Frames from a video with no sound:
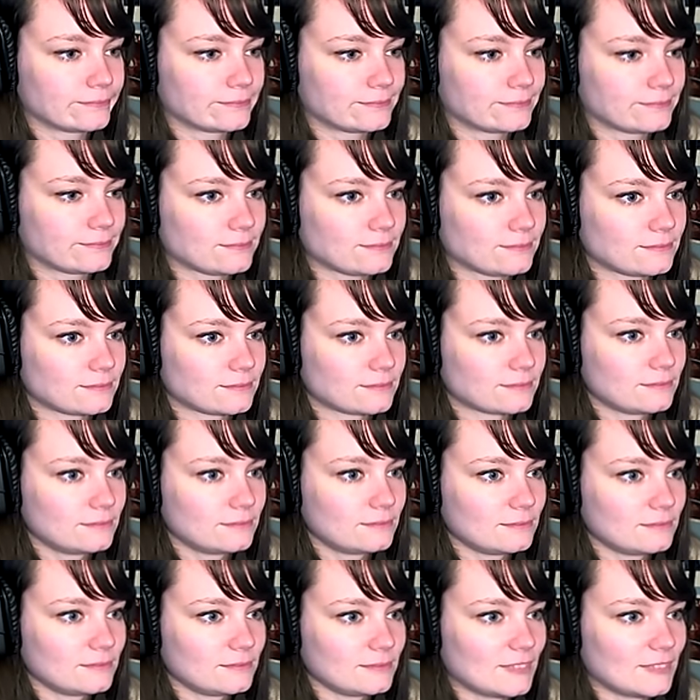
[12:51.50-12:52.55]
Yeah.
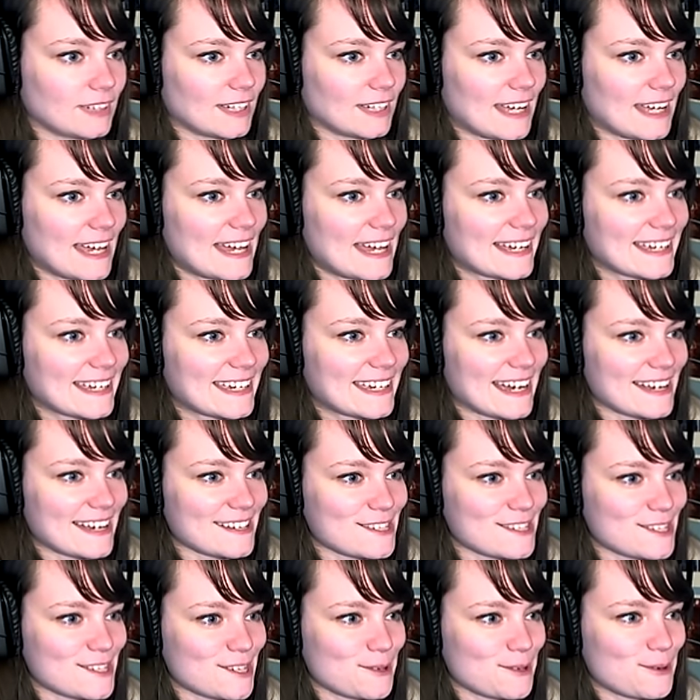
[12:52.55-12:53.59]
And
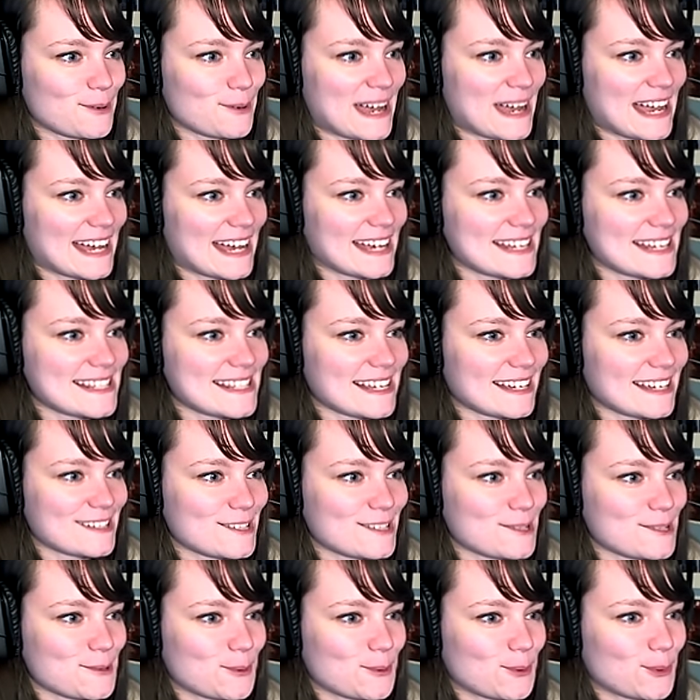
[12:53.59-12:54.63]
guess who has a
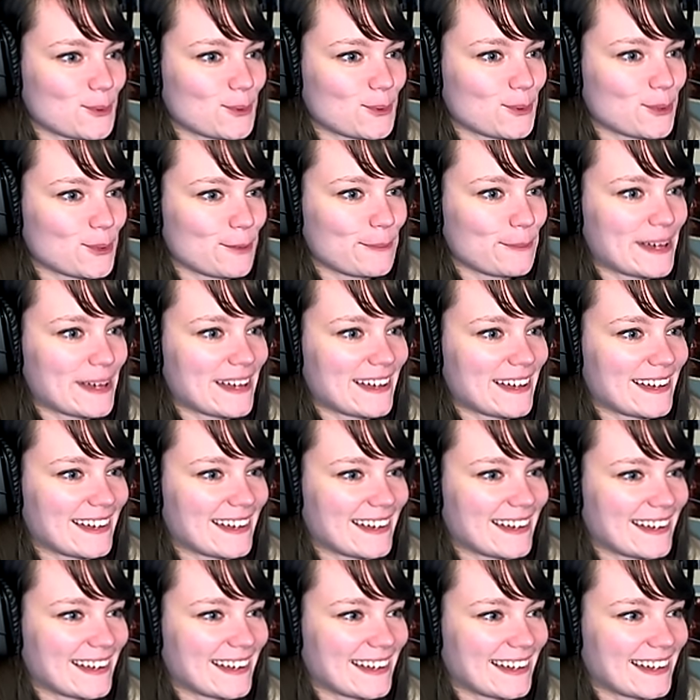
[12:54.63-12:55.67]

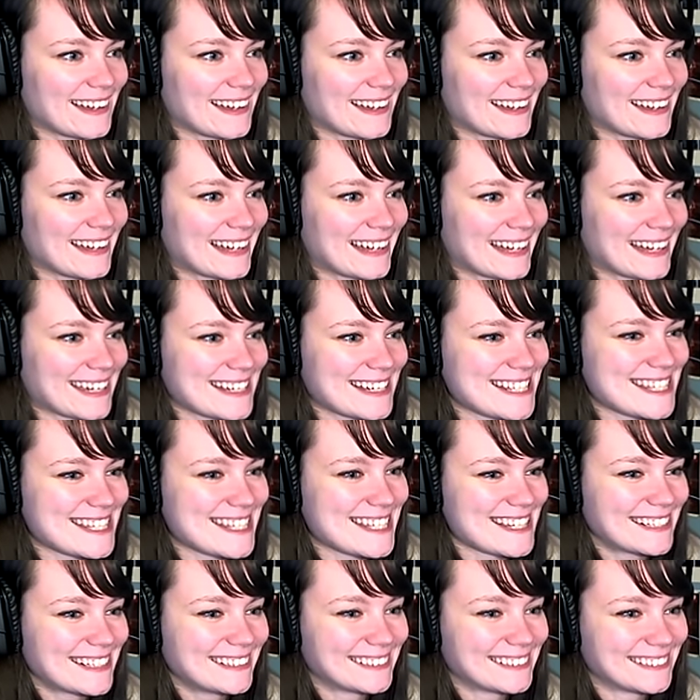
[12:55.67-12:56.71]
toolbox?